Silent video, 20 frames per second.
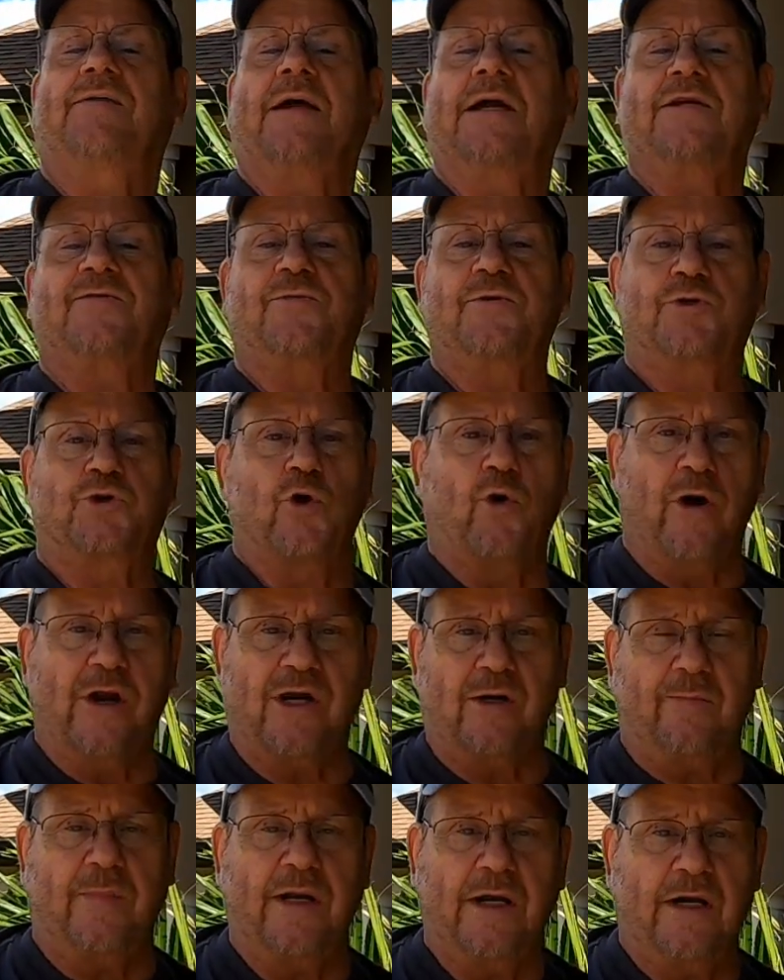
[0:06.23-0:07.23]
thanks for
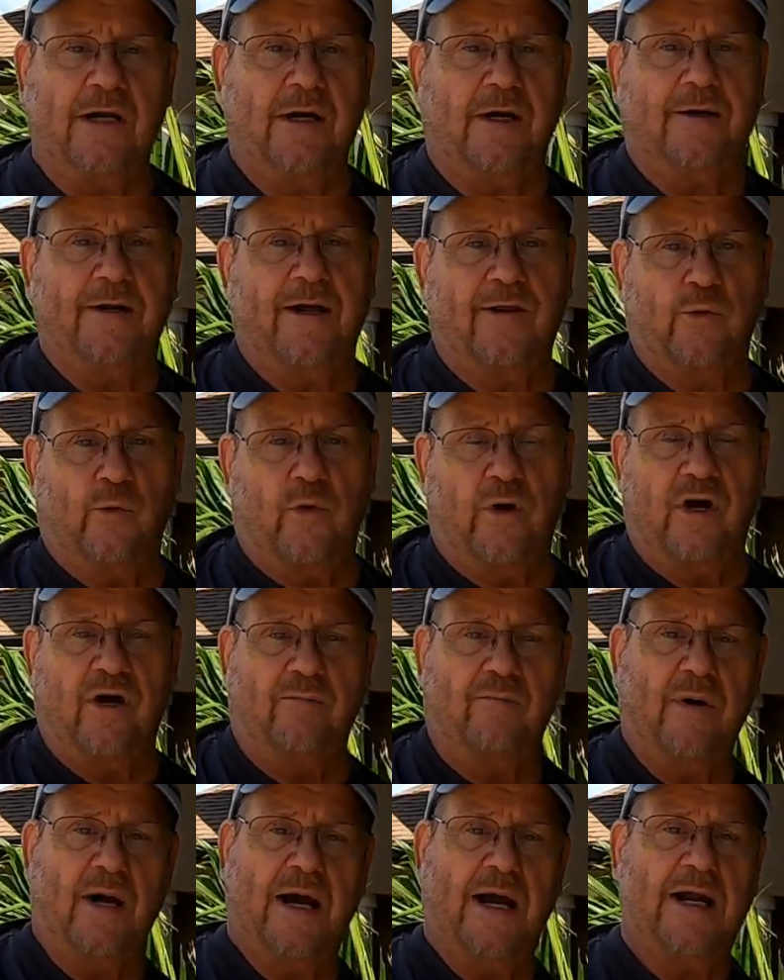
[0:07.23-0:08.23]
joining me in another one
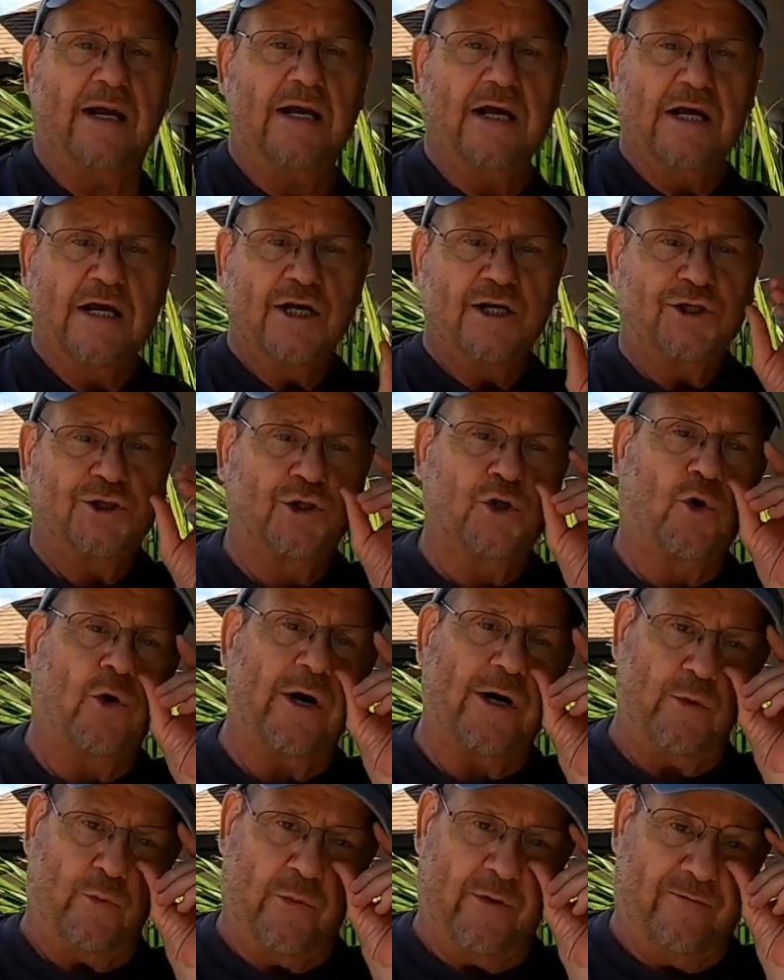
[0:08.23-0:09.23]
of my
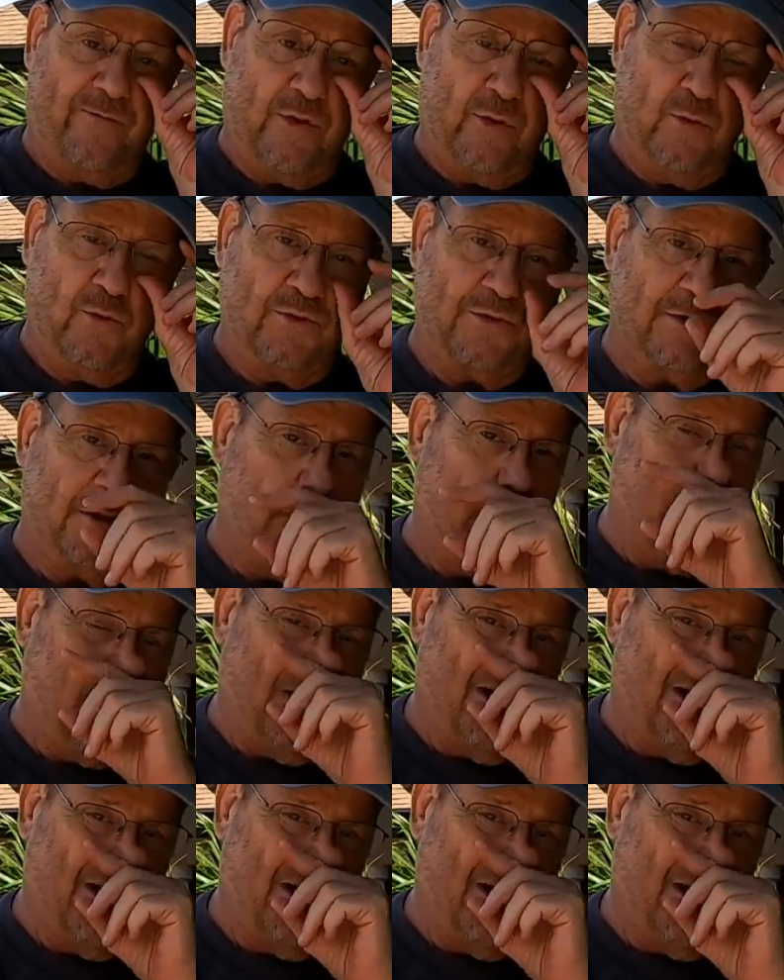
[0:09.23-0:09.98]
short reviews.